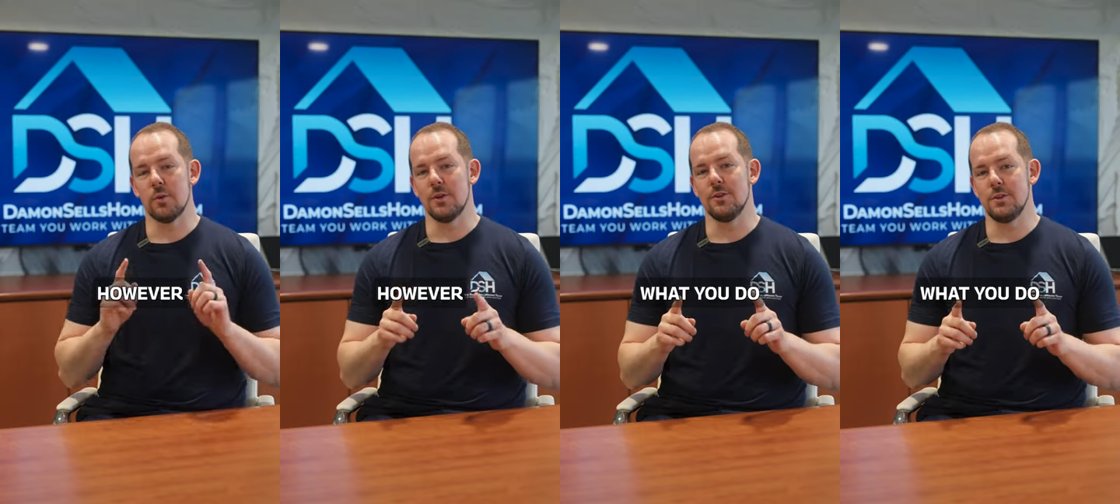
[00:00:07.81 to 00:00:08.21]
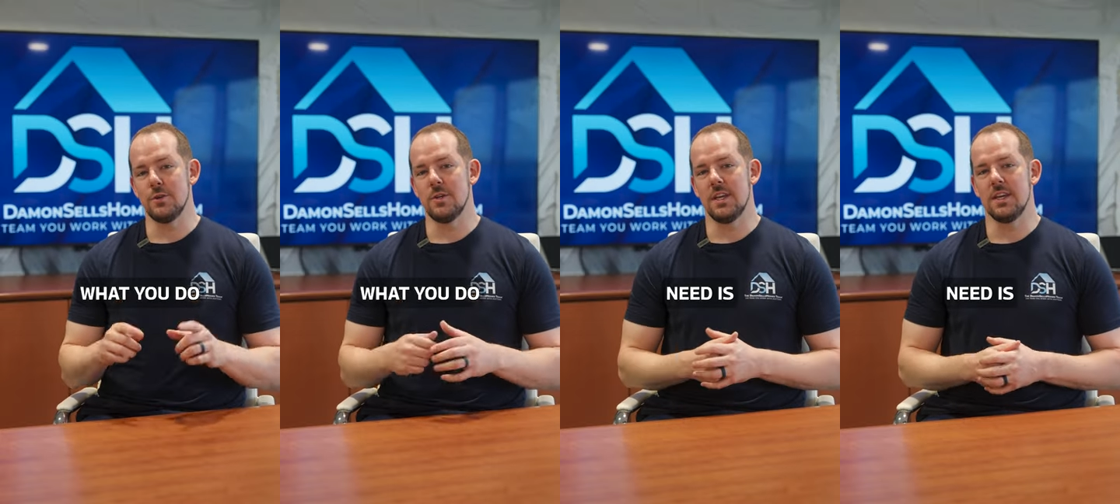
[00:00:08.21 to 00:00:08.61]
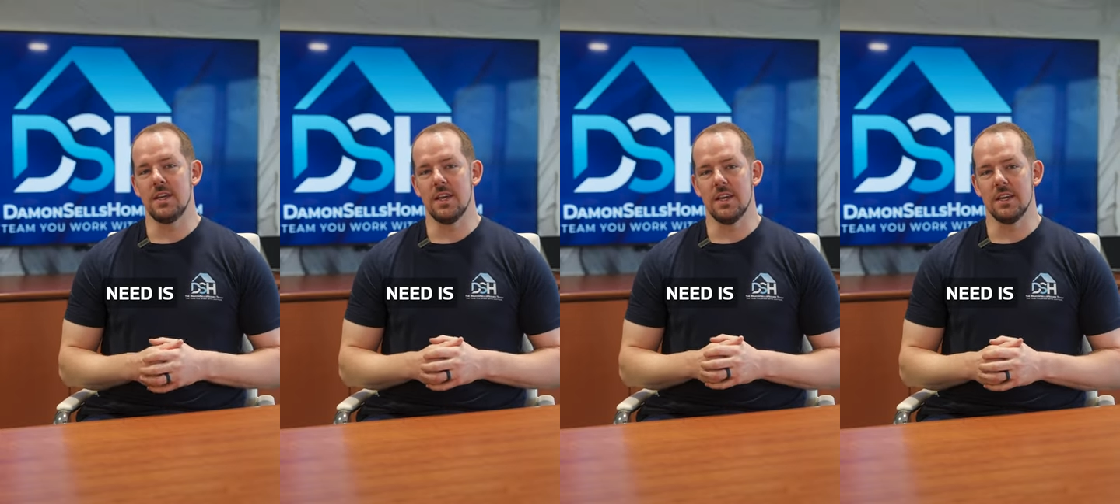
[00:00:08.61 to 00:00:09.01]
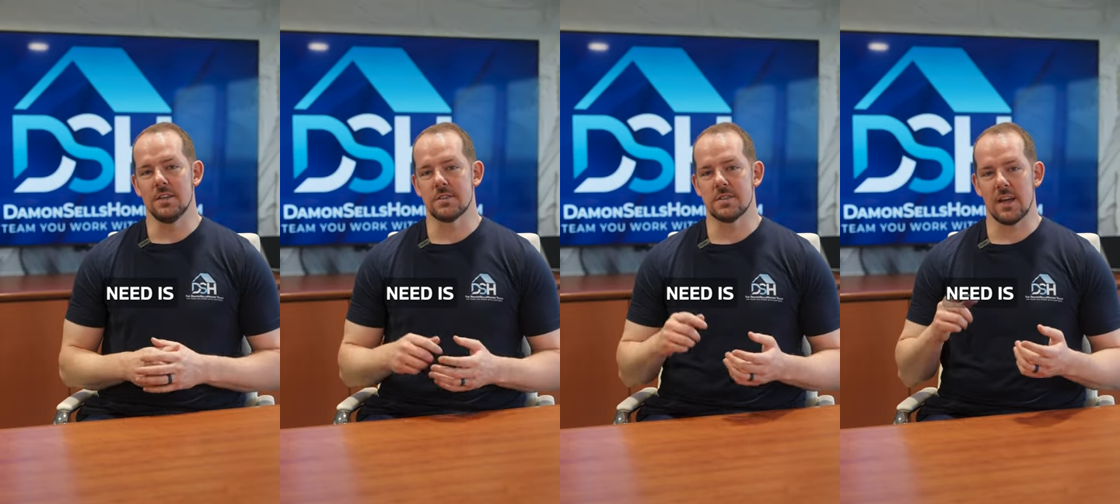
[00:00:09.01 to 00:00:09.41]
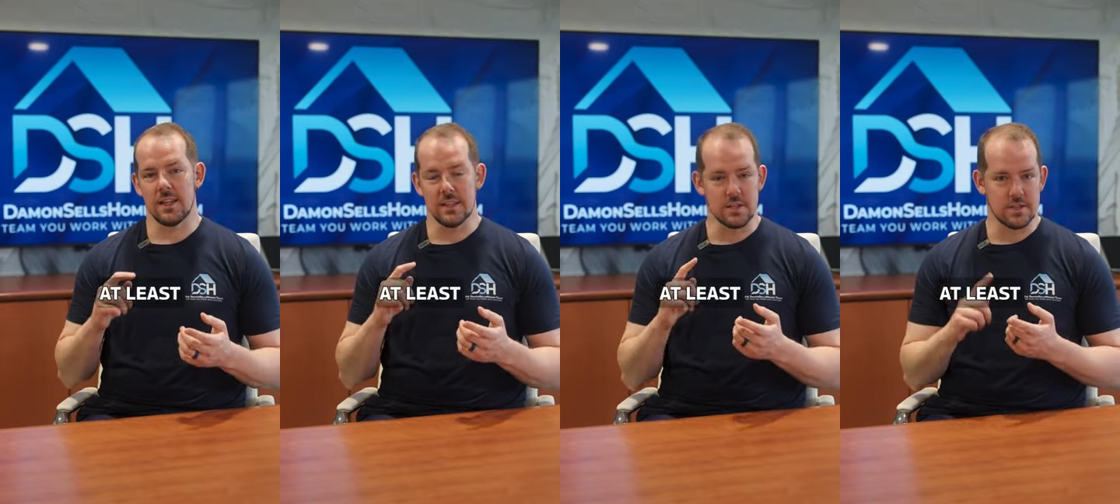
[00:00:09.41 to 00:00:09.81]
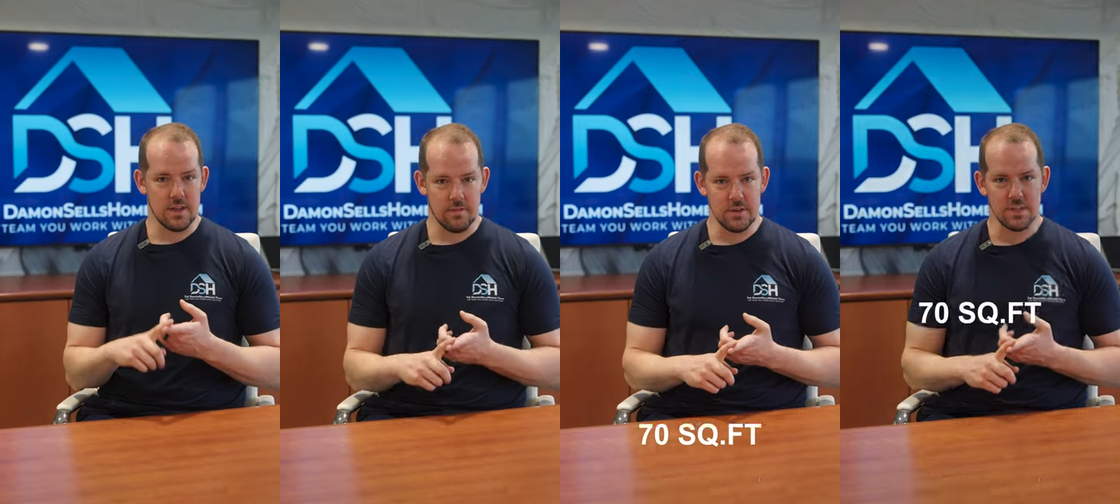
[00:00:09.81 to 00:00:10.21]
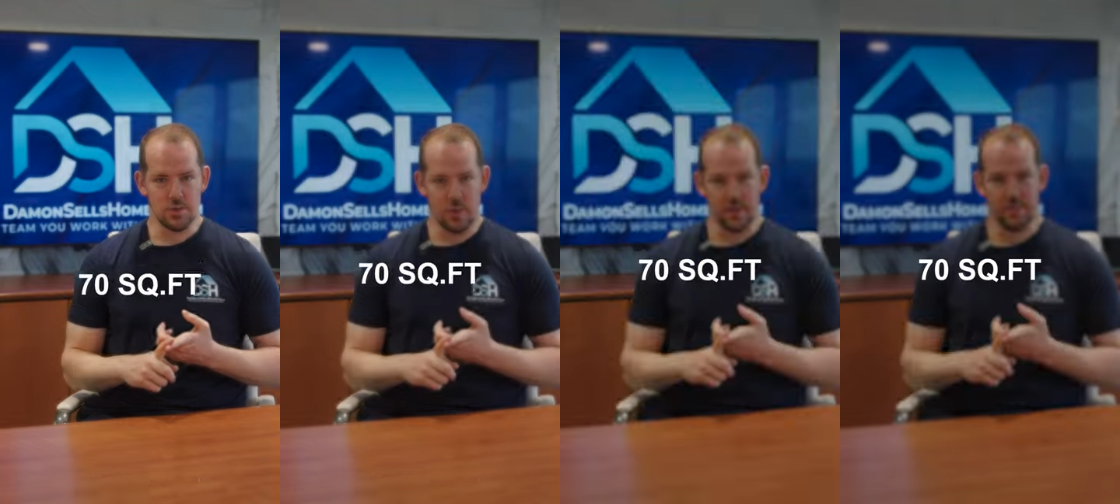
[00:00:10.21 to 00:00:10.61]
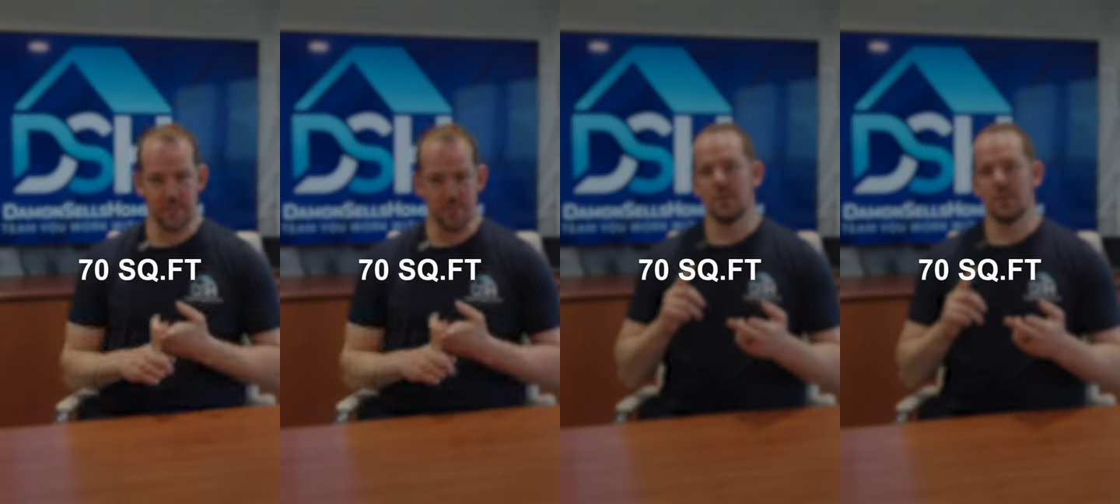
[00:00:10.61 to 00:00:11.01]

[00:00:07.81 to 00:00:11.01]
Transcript: what you do need is at least 70 square feet.